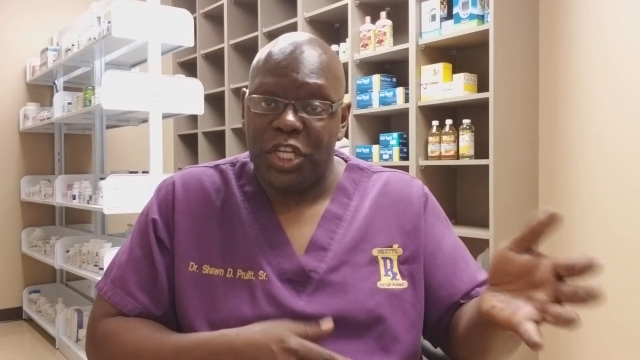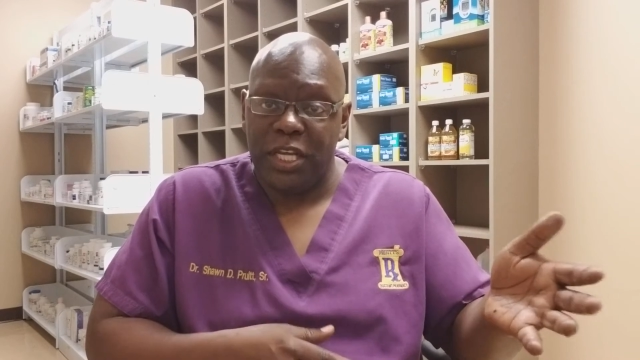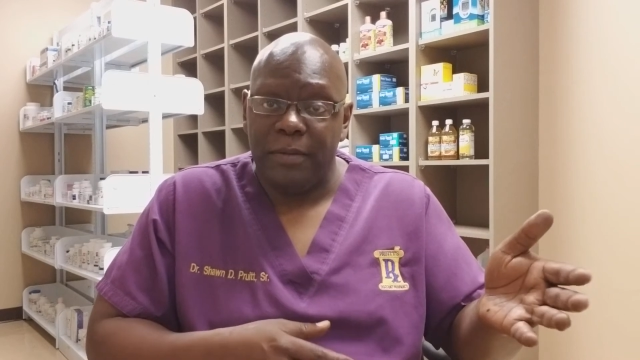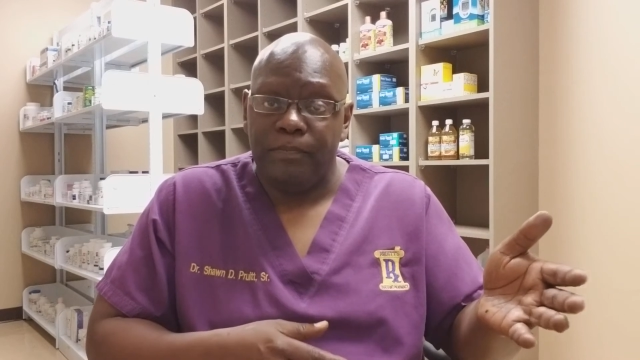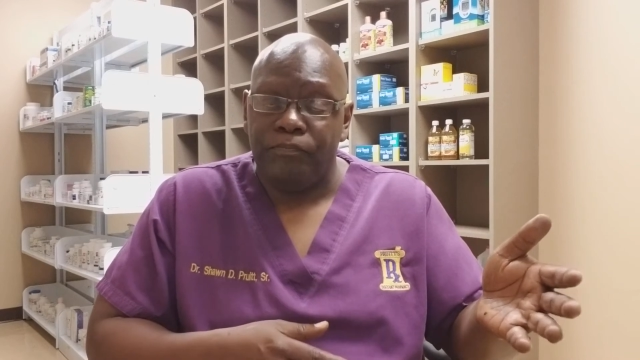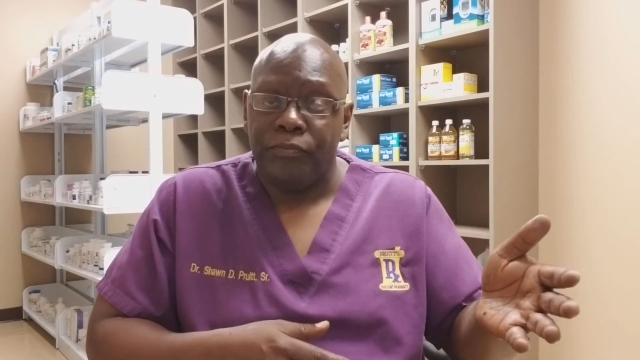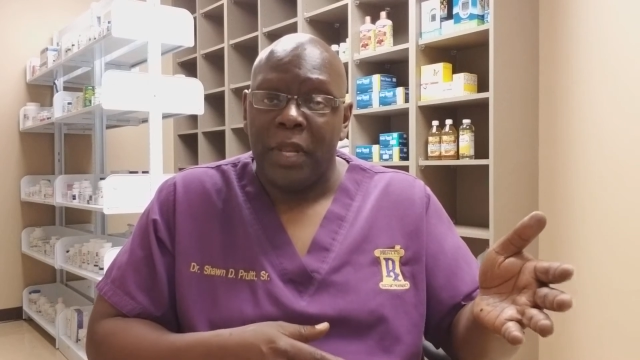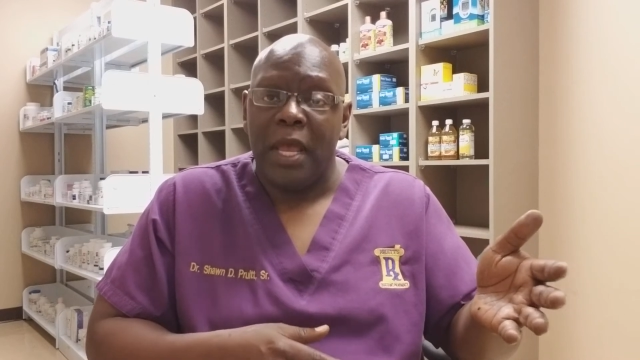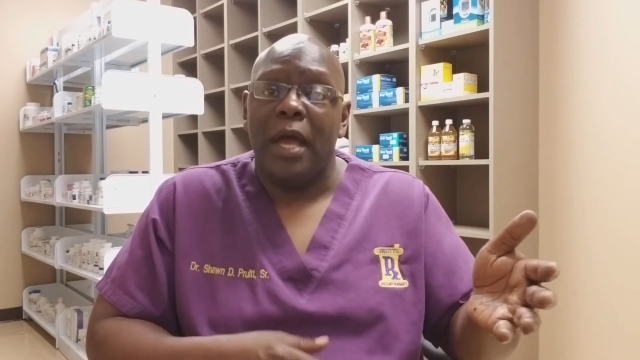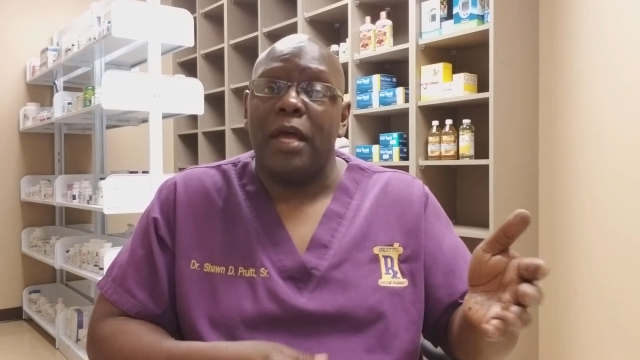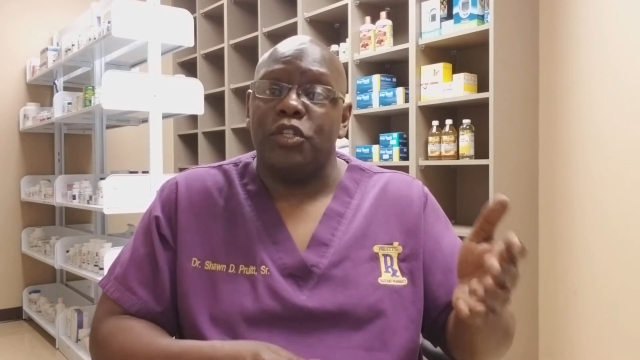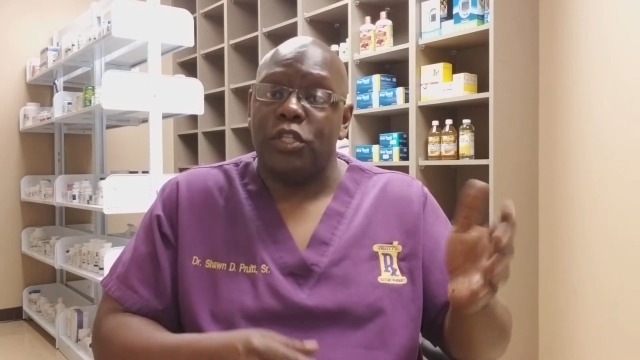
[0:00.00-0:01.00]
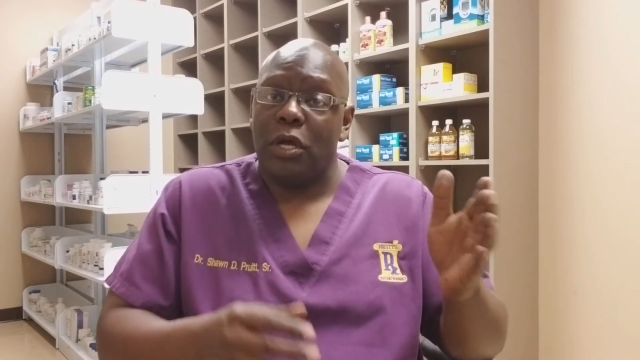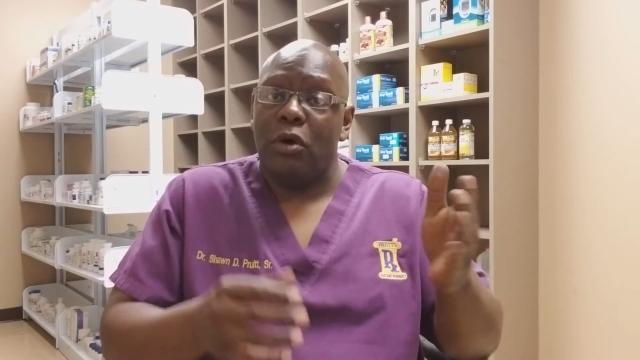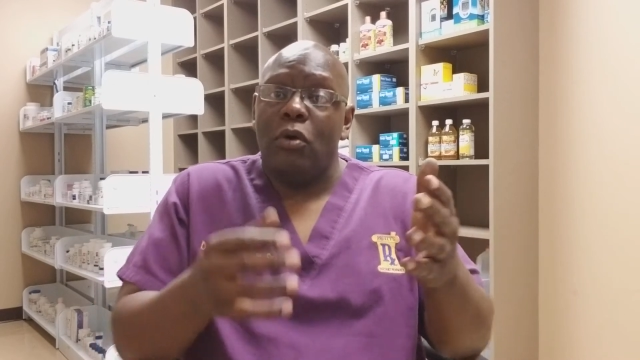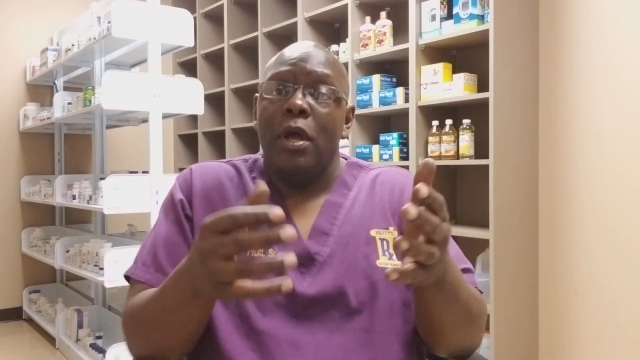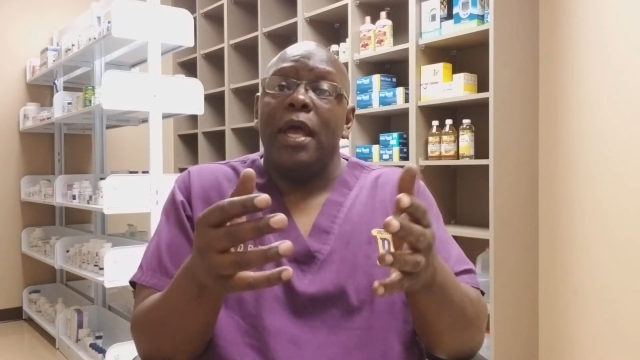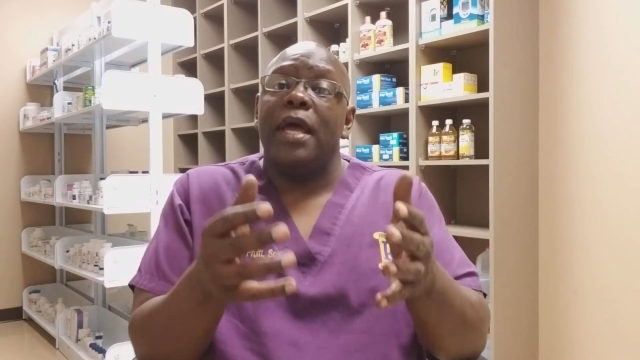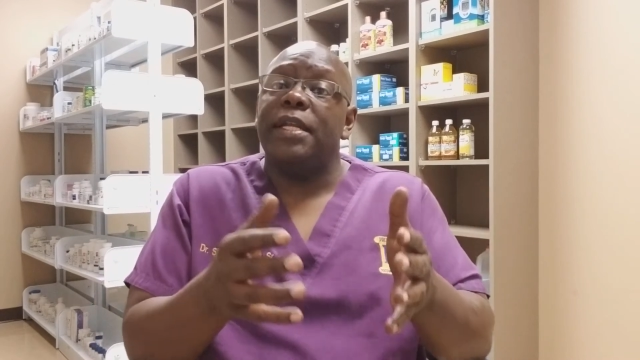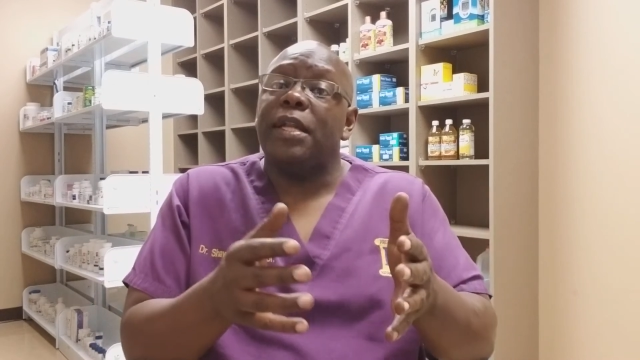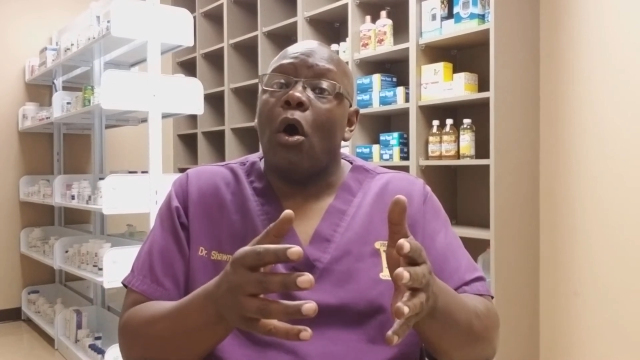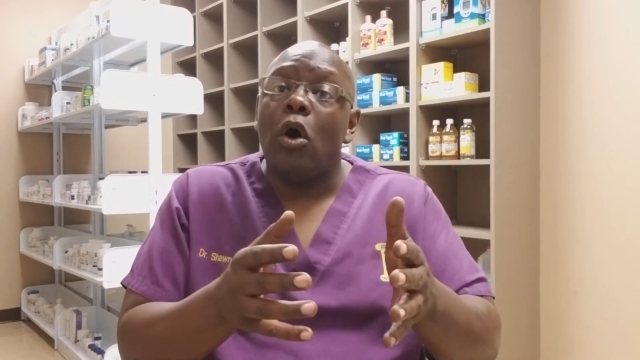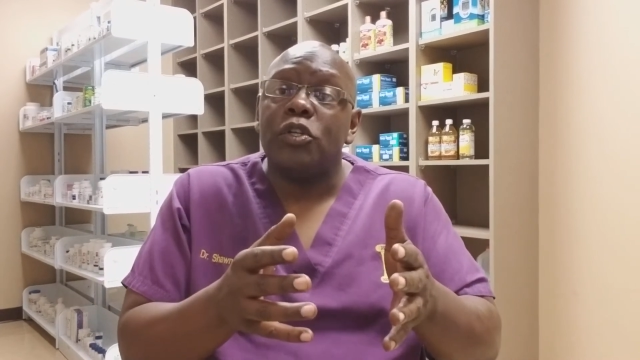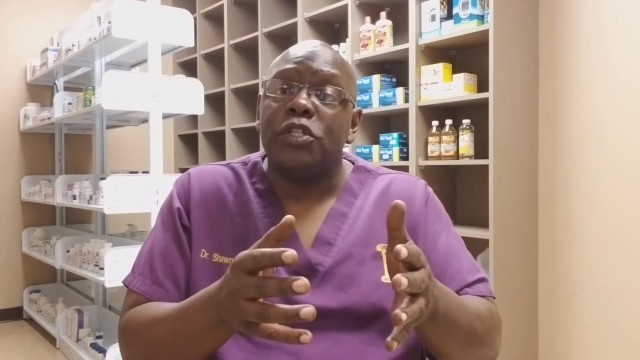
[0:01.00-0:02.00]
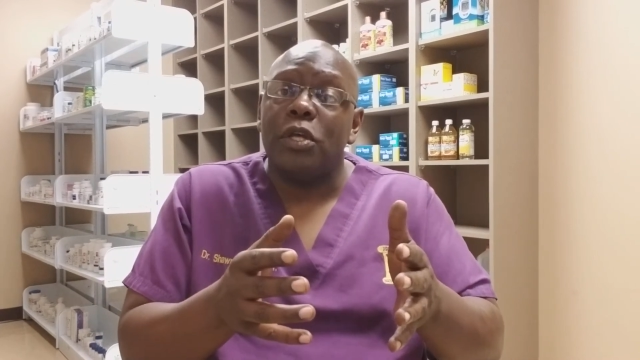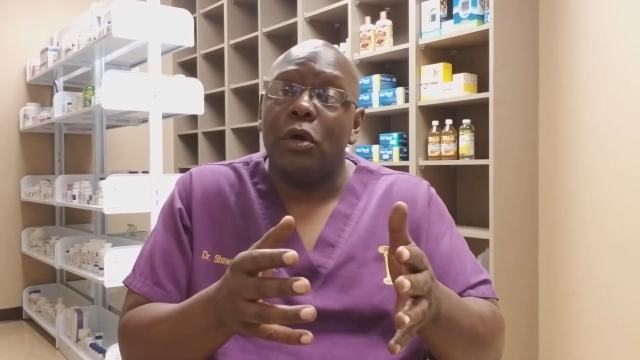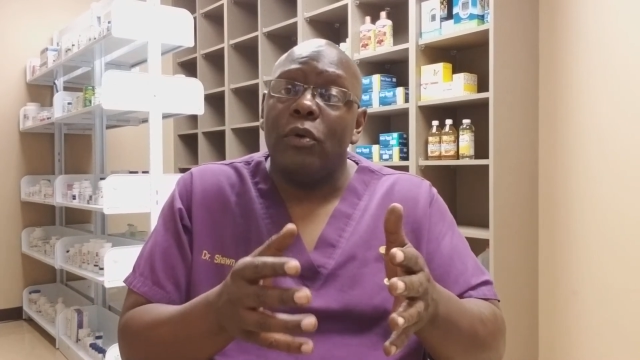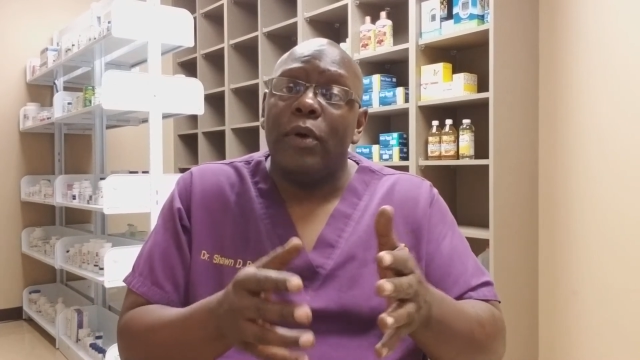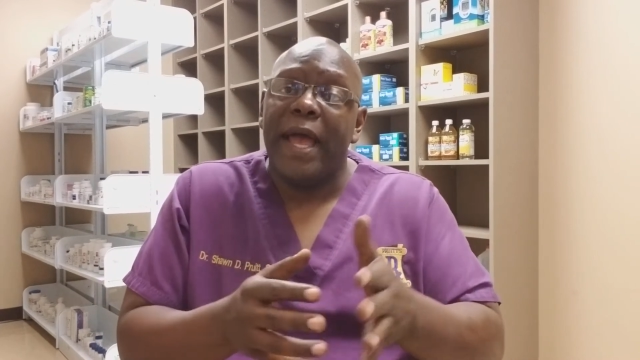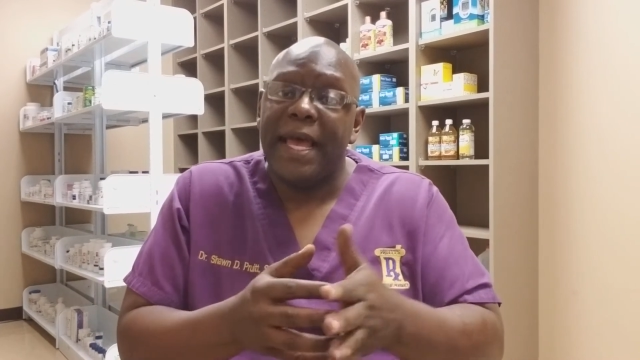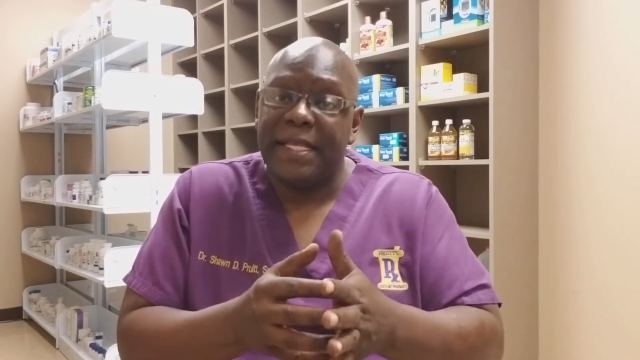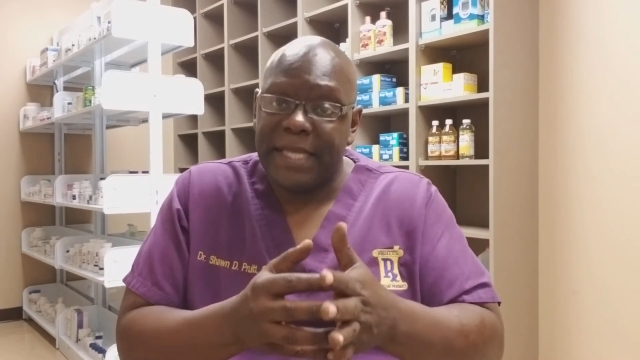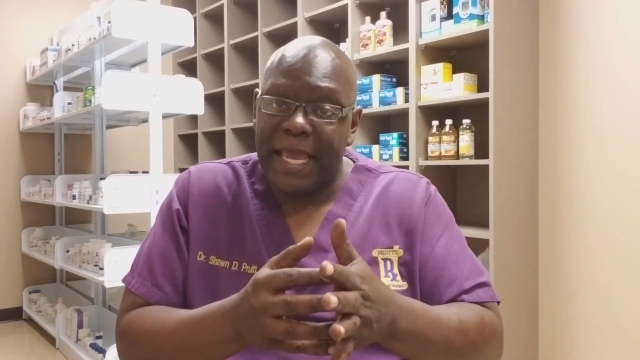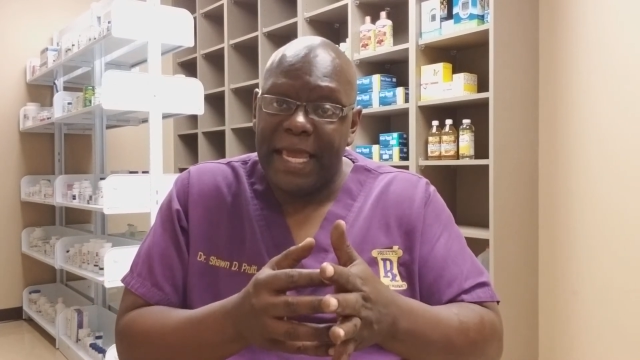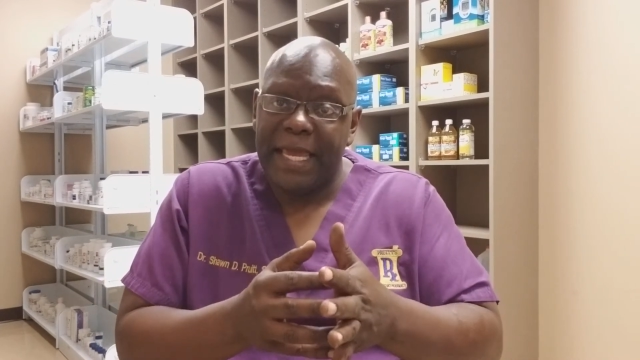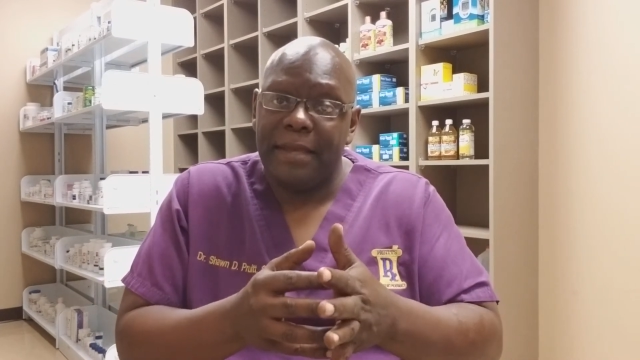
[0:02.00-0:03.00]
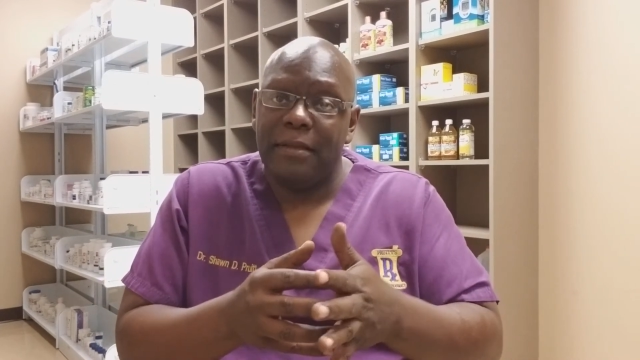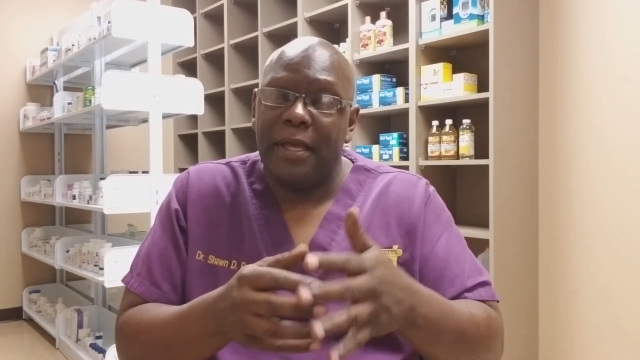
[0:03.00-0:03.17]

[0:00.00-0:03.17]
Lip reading: eat. And it also has a